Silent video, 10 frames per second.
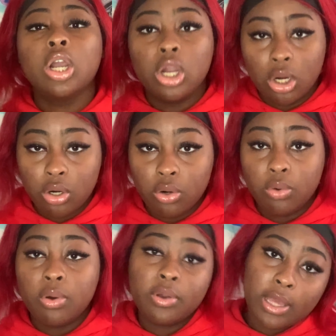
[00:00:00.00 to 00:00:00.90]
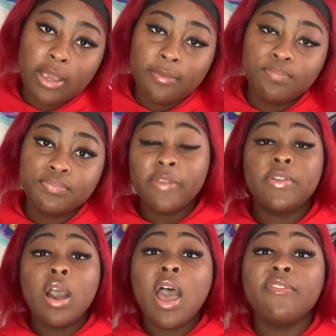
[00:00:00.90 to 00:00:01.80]
girl, okay? If
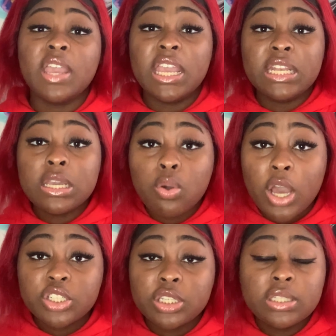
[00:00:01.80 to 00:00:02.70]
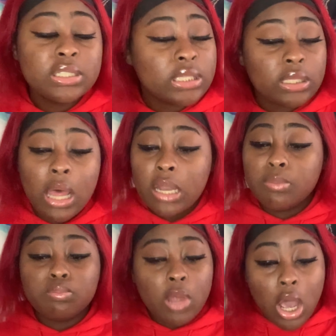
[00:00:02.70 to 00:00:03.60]
y'all have any questions, let
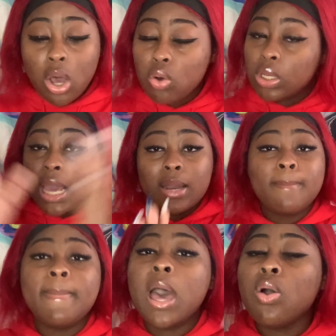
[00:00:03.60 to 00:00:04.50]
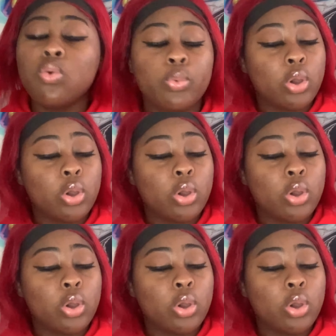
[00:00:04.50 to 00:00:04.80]
them know. Let them melt.